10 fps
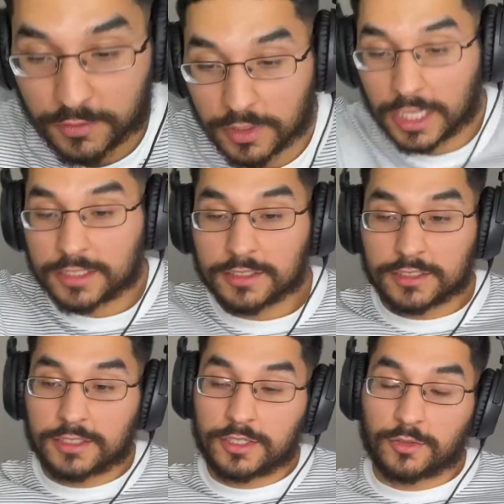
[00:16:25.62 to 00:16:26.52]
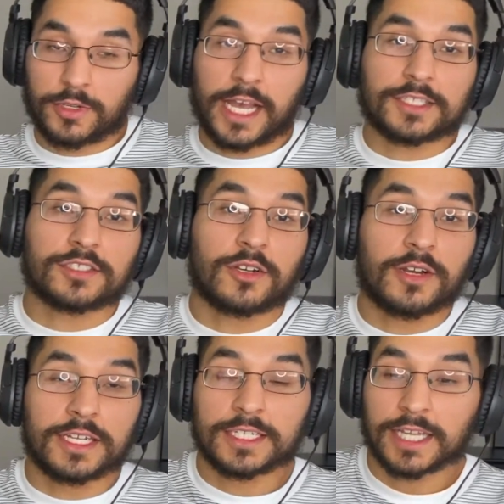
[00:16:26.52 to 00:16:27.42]
you like the reaction, go ahead
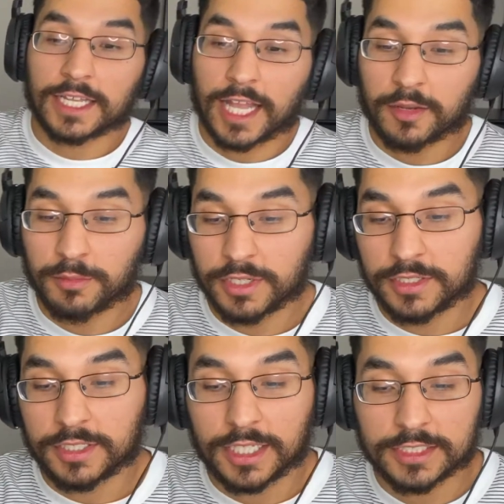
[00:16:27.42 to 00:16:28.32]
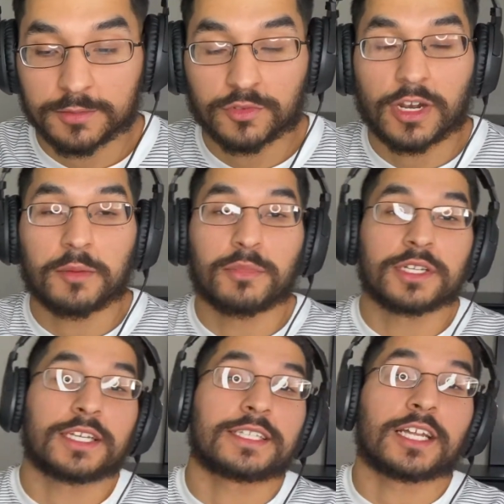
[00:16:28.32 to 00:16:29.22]
and hit that like button, hit that subscribe button,
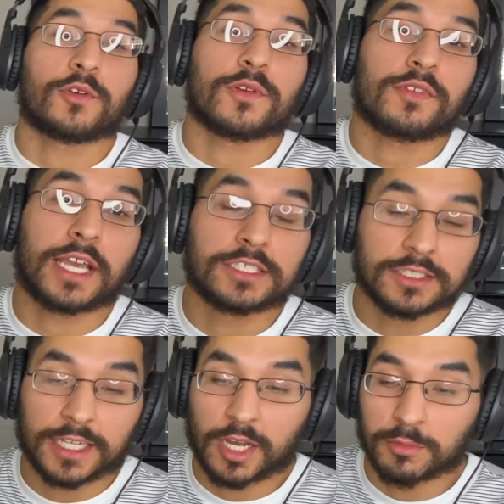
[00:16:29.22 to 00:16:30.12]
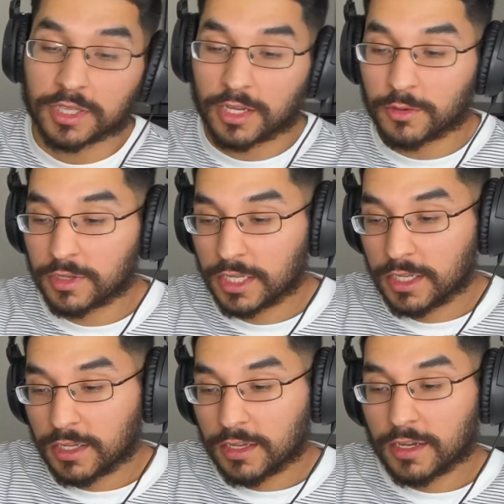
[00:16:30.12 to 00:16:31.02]
hit that notification down below.
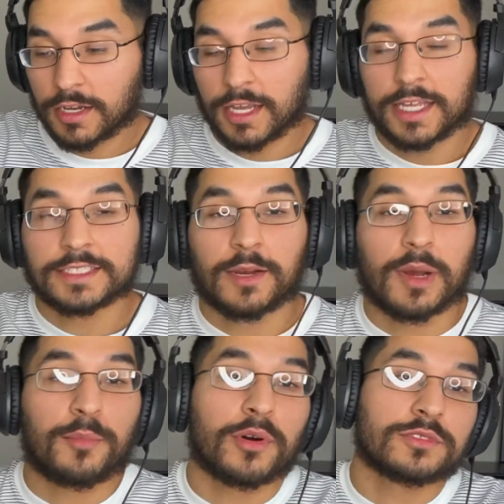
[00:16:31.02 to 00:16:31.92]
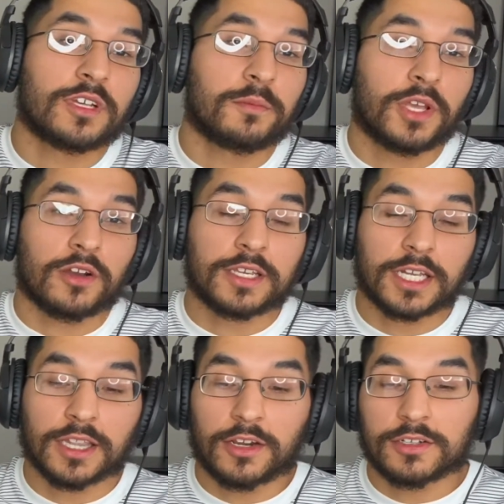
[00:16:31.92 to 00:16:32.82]
Anytime I post something, y'all can get
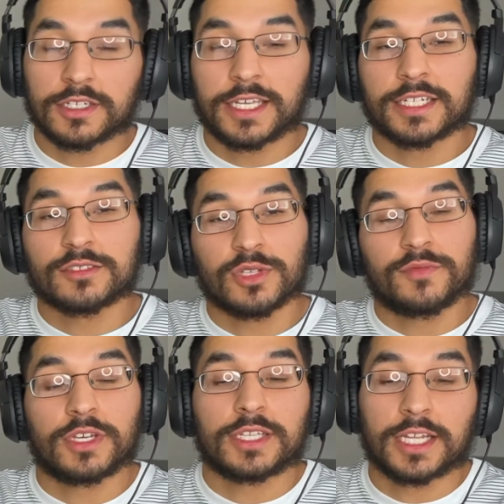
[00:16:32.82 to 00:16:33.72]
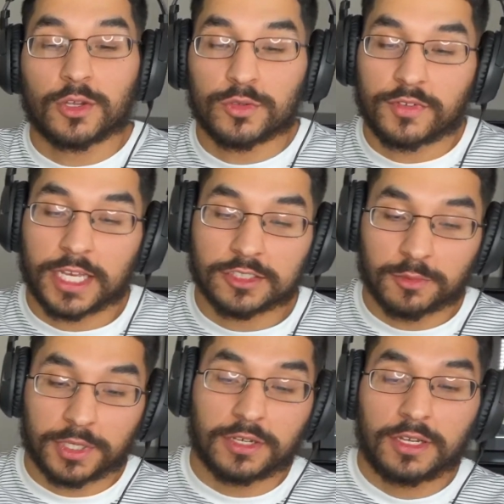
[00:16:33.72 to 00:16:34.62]
alerted. Again, that's only if you hit that notification
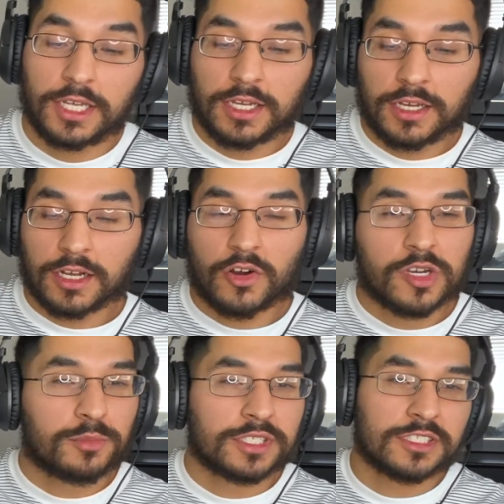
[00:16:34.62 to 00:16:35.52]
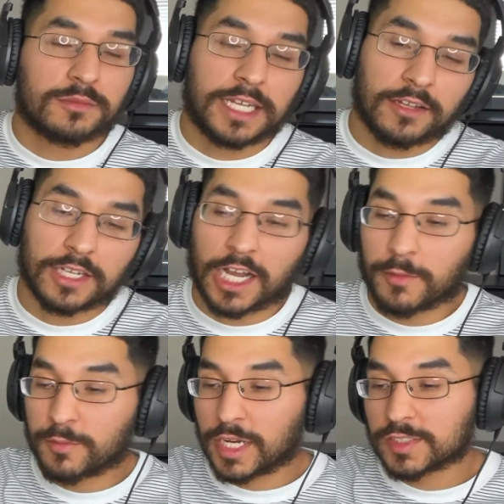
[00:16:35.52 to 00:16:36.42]
bell. Go ahead and put something down in the
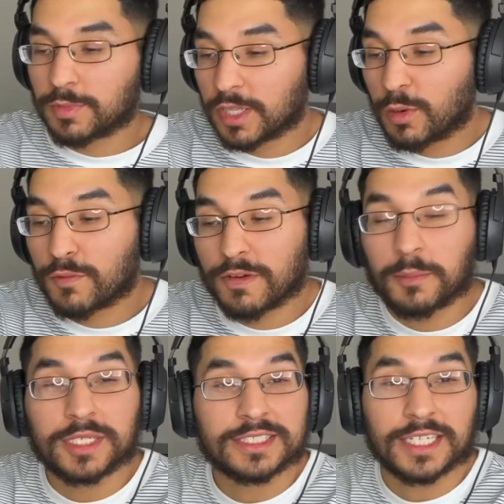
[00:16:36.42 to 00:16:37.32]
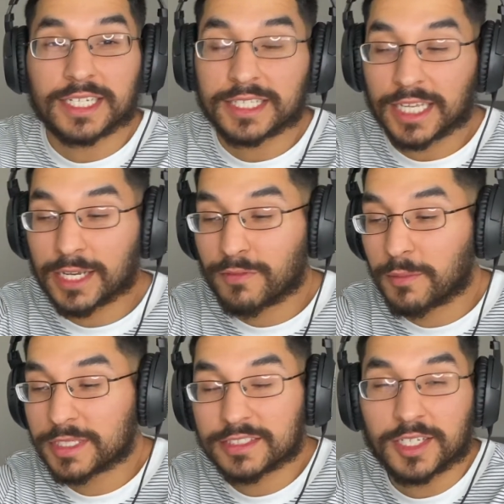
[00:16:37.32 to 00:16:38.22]
comment box below if I missed anything, if I
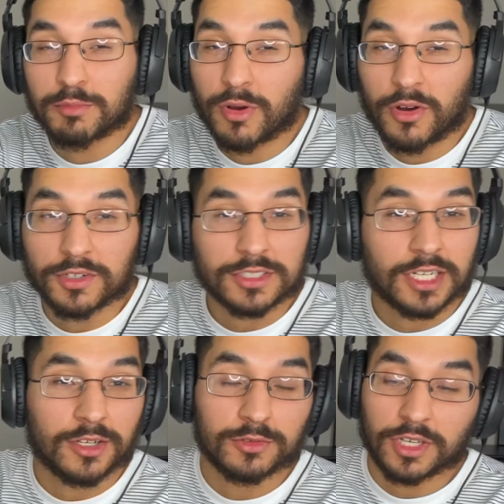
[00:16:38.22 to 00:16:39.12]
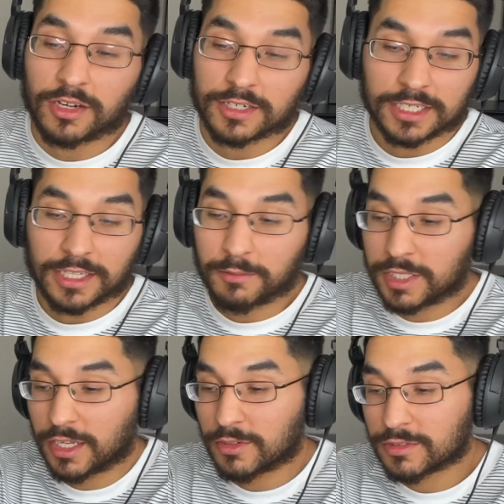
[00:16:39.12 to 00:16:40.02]
missed any bars. I know y'all gotta let me
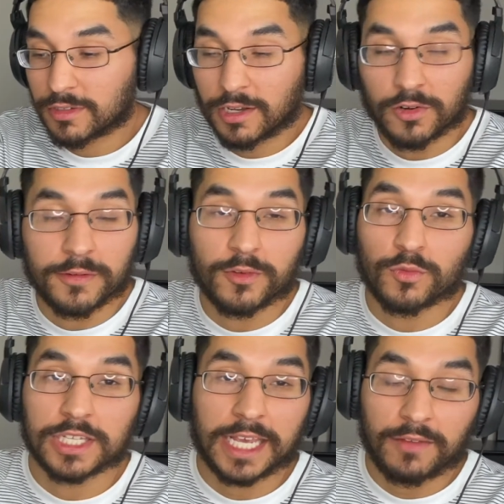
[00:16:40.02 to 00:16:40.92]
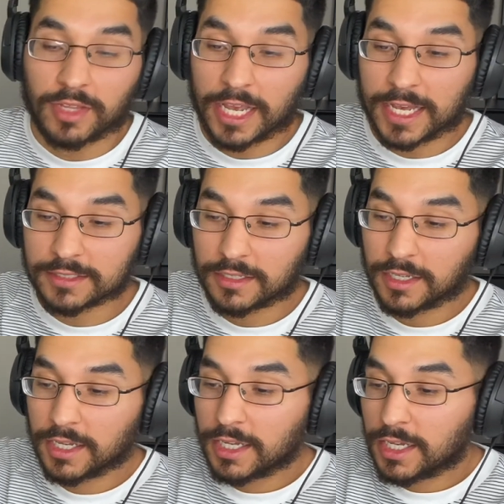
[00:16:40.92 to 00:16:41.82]
know, so I don't even really have to ask.
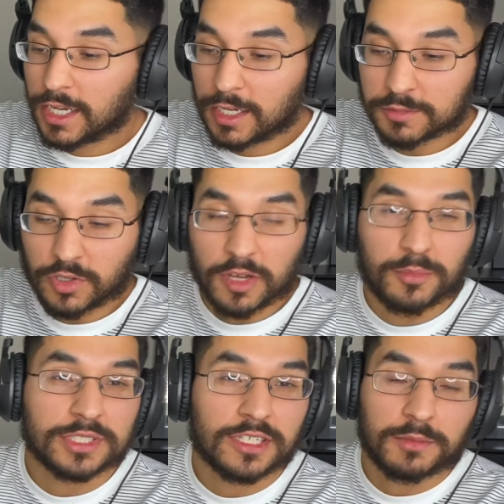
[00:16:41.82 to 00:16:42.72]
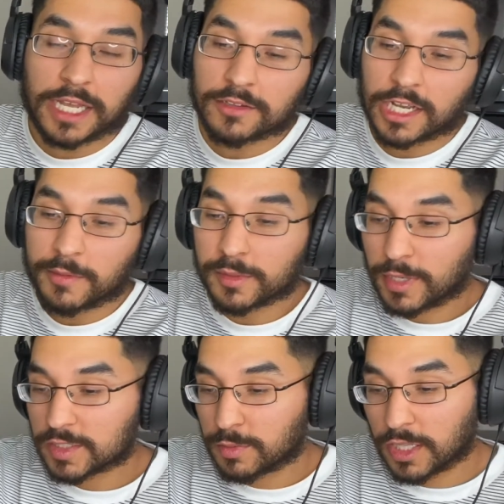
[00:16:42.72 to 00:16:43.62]
Just go ahead and put something down in the comment
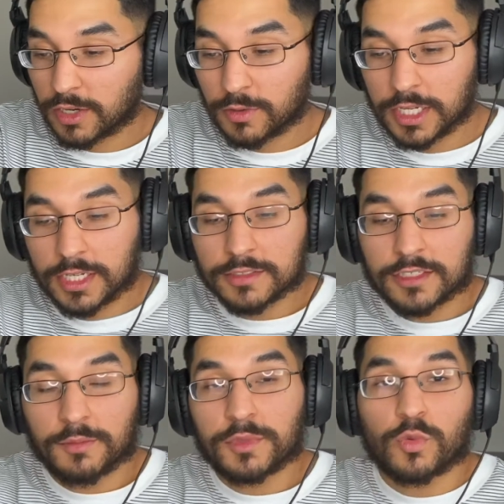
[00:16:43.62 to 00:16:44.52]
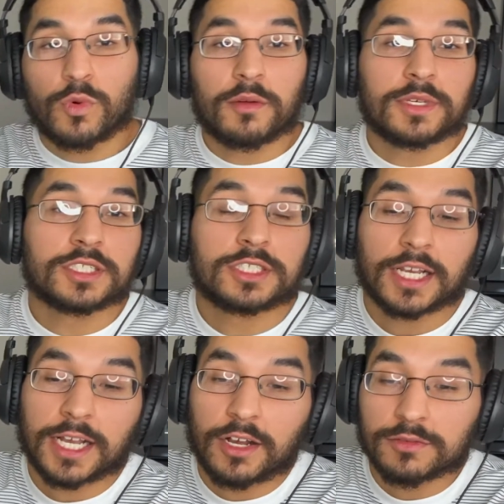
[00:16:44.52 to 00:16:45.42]
box below. Something you want me to
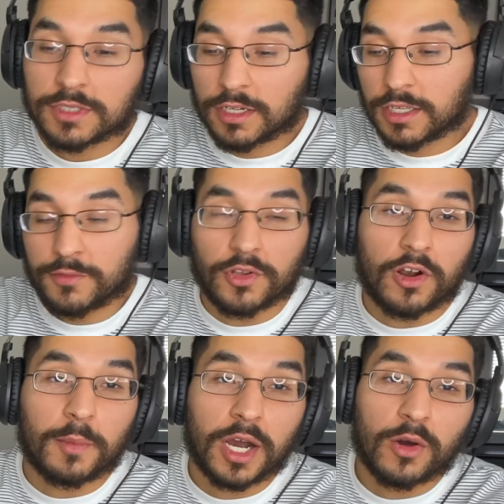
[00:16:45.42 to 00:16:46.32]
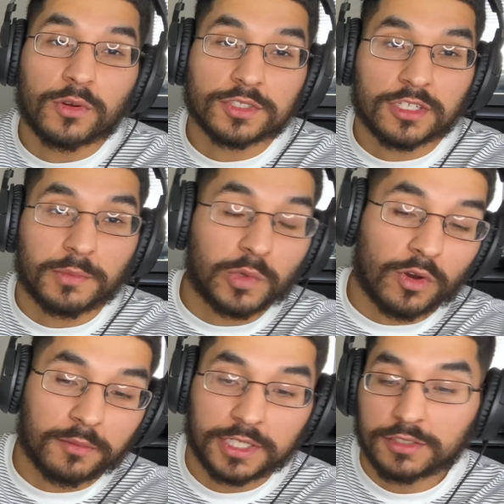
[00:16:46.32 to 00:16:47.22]
check out, either on my own or something you
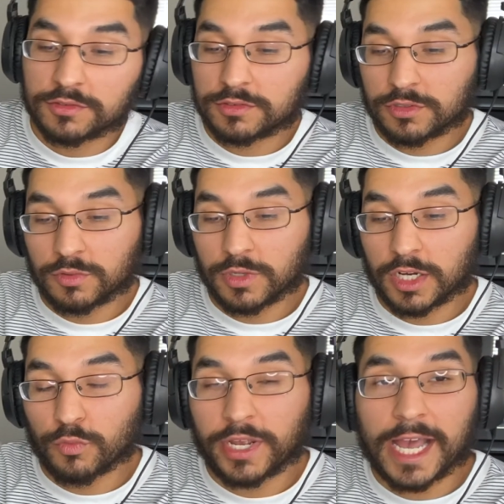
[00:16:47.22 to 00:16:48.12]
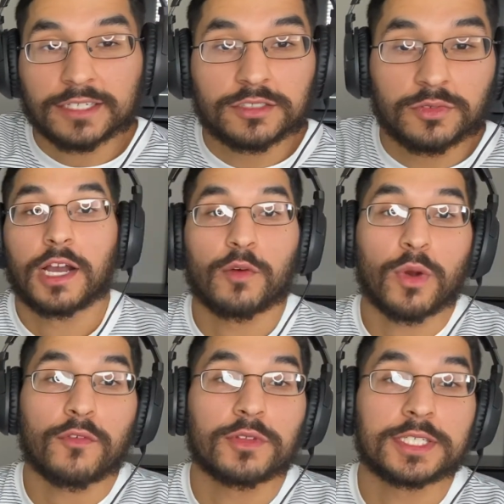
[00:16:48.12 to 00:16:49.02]
want me to react to. I'm
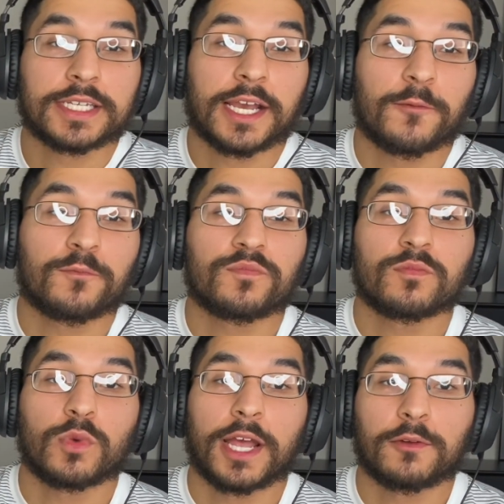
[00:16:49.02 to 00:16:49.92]
Rob from the town. We out.